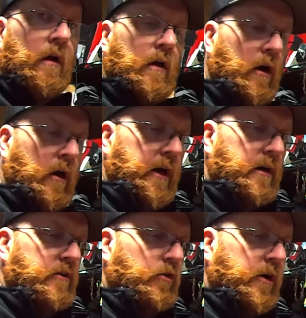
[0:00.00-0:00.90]
Alright,
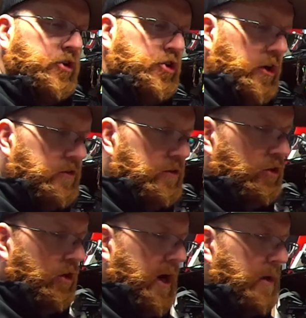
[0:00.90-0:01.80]
so I just
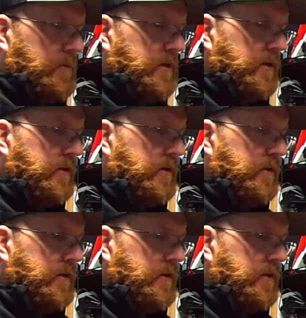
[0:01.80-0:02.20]
grabbed